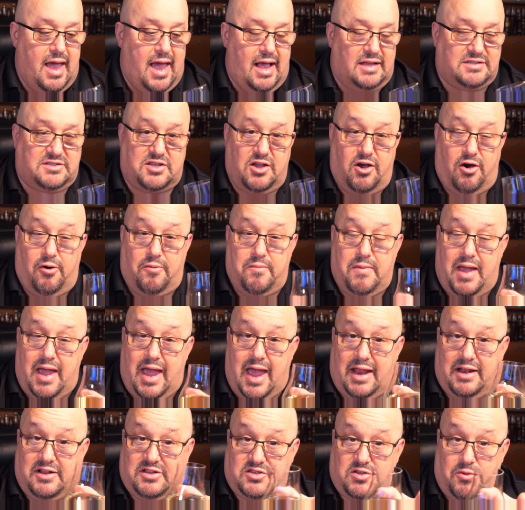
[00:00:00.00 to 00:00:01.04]
So
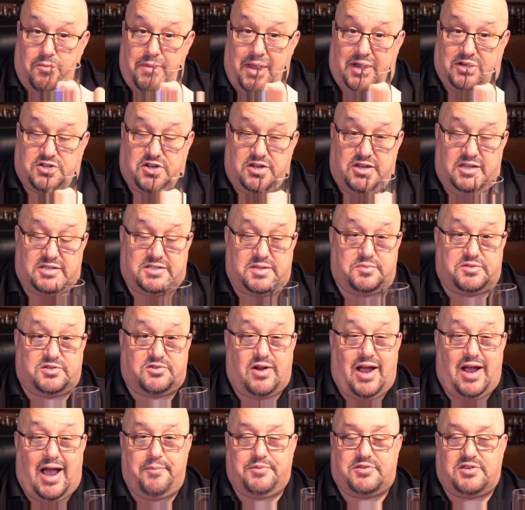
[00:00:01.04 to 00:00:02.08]
make sure you
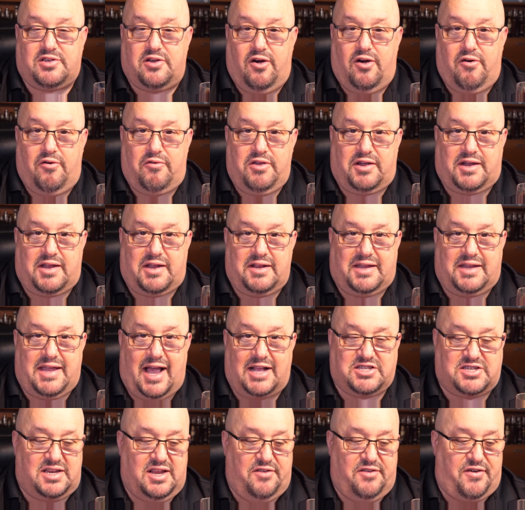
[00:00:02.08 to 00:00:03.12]
subscribe so you can
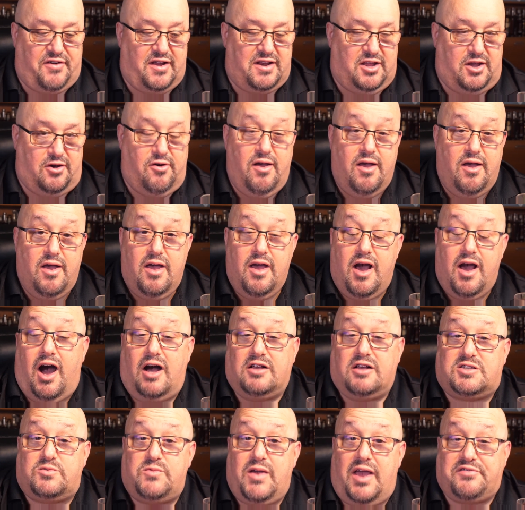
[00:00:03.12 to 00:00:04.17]
catch it if I do.
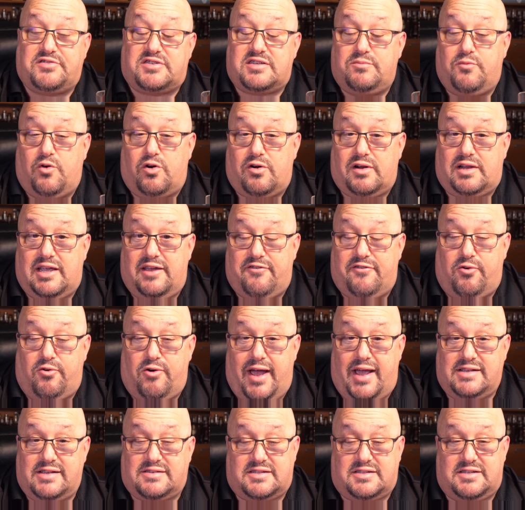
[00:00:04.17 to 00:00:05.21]
Also, we have some more
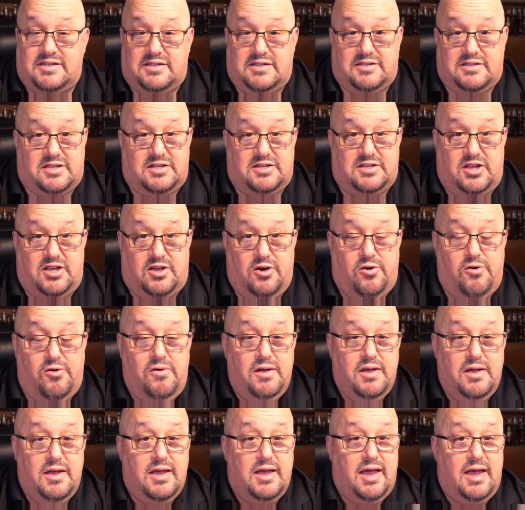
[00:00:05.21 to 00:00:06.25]
giveaways to
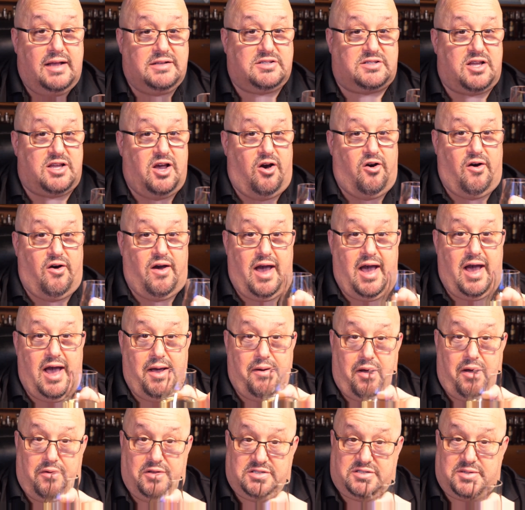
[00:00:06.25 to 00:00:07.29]
do.
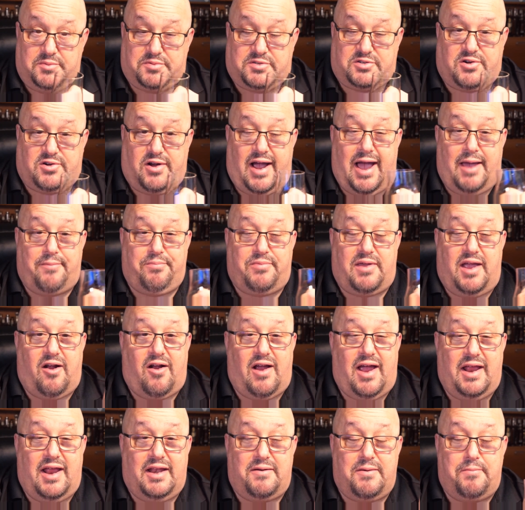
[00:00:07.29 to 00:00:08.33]
So subscribe
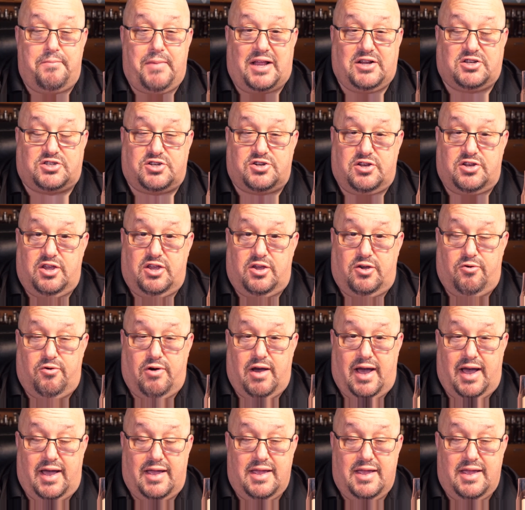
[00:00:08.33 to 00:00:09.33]
there and make sure you